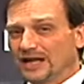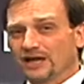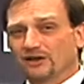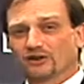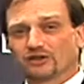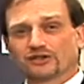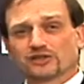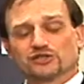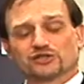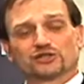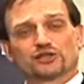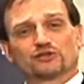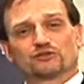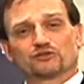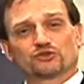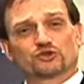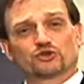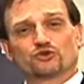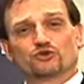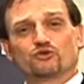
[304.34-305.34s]
you to listen to
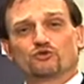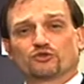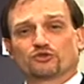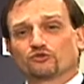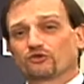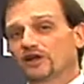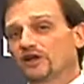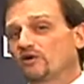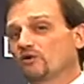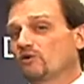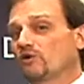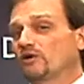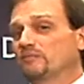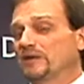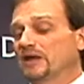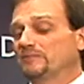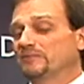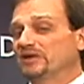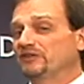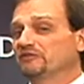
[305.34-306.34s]
2, 3, or
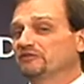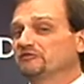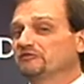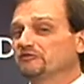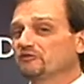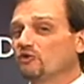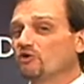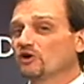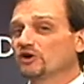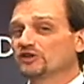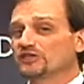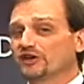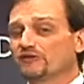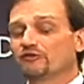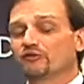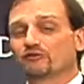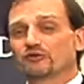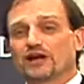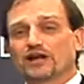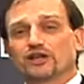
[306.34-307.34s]
maybe even 4
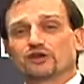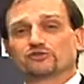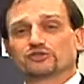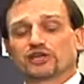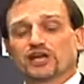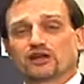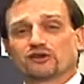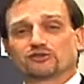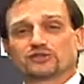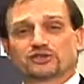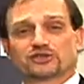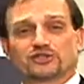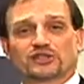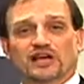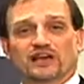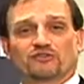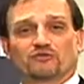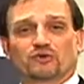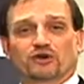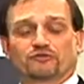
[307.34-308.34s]
different radio channels
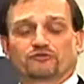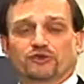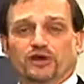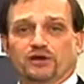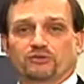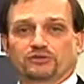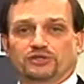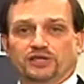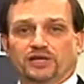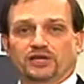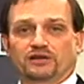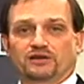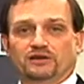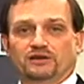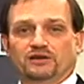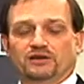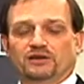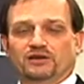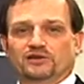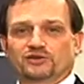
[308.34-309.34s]
inside of one frequency.
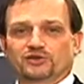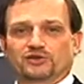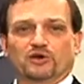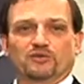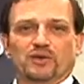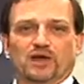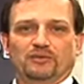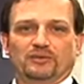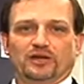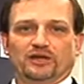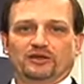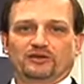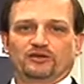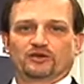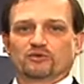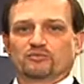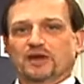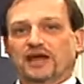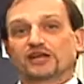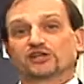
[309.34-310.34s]
So maybe your
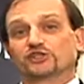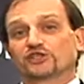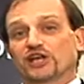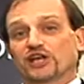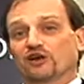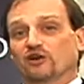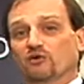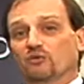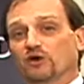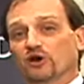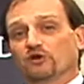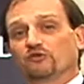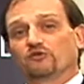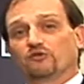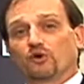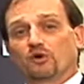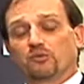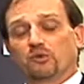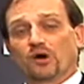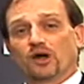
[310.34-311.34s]
main channel,
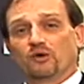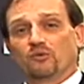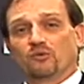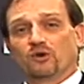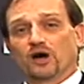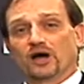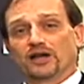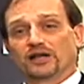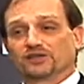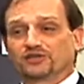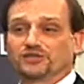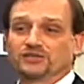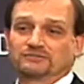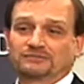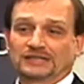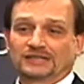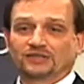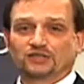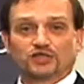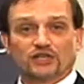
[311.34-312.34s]
104.1, is
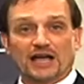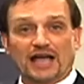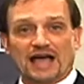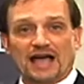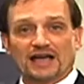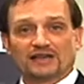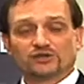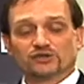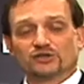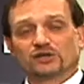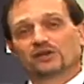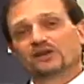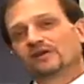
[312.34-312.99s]
jazz,